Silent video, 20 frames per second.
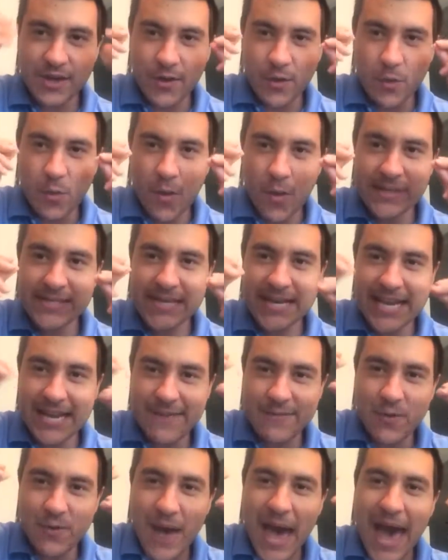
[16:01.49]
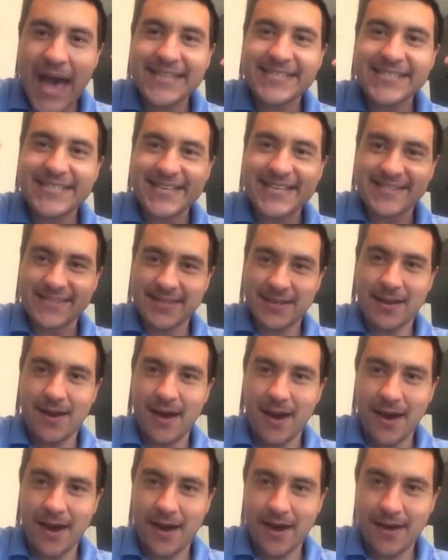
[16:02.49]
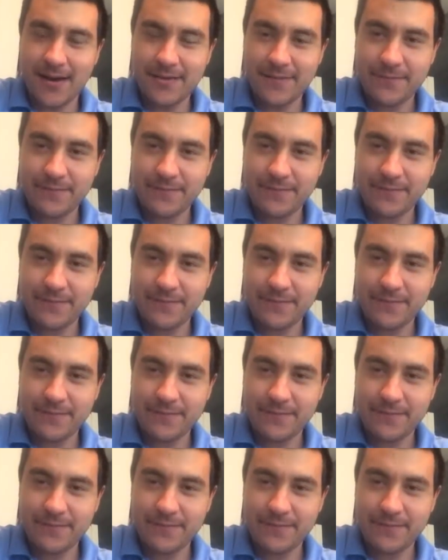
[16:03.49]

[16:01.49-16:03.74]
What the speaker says: are the ones that give you access to God.